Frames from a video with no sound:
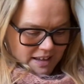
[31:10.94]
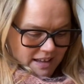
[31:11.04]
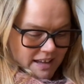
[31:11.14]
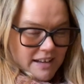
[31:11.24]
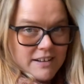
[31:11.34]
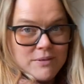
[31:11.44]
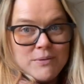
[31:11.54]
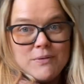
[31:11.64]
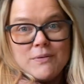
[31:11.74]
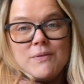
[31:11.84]
and
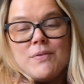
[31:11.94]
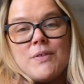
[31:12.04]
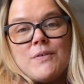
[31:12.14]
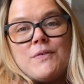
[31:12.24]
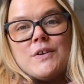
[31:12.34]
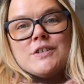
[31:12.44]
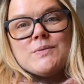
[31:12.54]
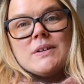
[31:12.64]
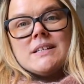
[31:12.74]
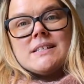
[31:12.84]
the first
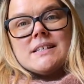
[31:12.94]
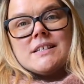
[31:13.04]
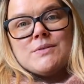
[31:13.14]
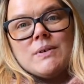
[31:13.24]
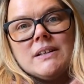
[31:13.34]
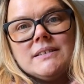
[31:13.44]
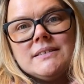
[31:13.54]
one is this one.